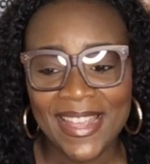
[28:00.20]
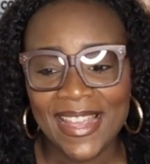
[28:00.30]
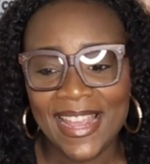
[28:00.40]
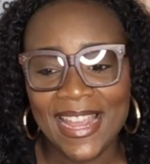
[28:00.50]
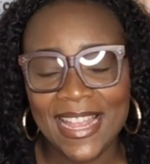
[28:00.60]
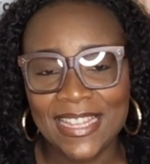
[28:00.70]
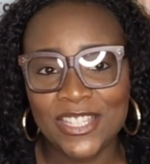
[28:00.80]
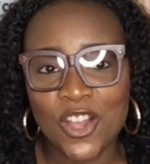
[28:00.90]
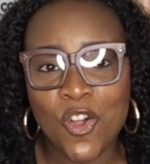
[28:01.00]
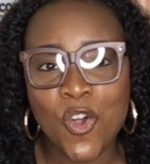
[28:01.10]
And
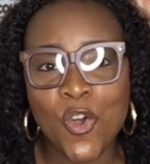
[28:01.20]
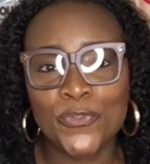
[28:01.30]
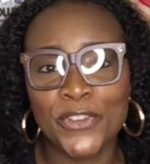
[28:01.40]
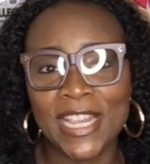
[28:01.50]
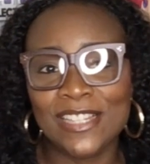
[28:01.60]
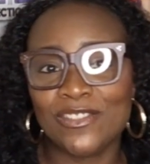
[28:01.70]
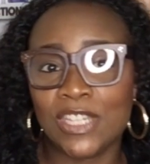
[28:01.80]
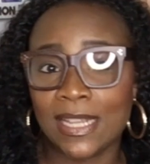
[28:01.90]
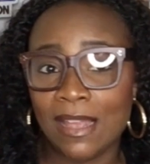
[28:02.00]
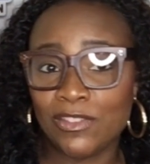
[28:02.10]
don't forget, check out